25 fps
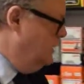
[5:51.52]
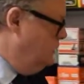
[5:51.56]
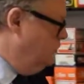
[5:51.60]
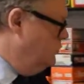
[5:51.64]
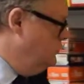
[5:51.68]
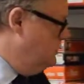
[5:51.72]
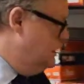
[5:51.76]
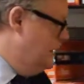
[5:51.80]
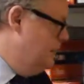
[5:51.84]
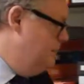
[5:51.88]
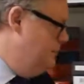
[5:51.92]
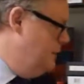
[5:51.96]

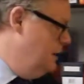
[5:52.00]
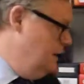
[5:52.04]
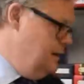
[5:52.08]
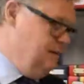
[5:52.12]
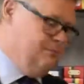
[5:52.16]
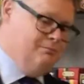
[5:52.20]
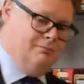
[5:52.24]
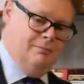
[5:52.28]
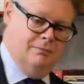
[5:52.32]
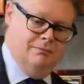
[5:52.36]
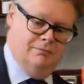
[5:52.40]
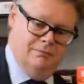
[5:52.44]
you name
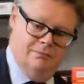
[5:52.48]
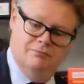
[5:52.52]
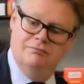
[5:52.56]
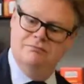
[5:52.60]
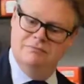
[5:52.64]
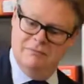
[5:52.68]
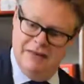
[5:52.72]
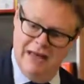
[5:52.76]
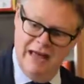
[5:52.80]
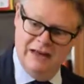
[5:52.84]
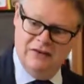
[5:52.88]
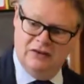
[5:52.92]
it.
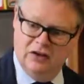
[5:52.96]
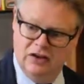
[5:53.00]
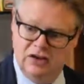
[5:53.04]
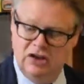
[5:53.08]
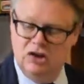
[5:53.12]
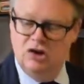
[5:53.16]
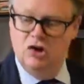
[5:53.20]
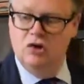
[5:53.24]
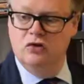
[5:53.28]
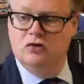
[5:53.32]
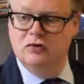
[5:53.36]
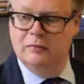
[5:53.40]
It's a
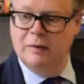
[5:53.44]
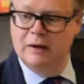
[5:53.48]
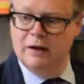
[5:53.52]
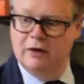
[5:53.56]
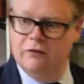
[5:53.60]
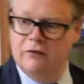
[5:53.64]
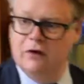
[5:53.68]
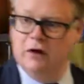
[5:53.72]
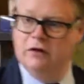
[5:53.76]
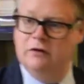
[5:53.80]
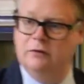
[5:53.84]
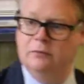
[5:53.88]
huge amount
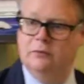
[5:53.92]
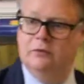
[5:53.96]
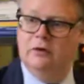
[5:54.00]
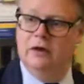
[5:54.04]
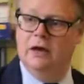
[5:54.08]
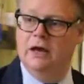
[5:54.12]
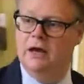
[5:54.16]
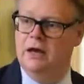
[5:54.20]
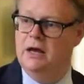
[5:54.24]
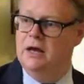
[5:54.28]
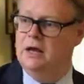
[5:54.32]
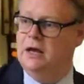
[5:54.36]
of items
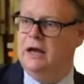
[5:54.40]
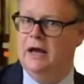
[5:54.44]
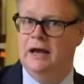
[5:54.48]
here,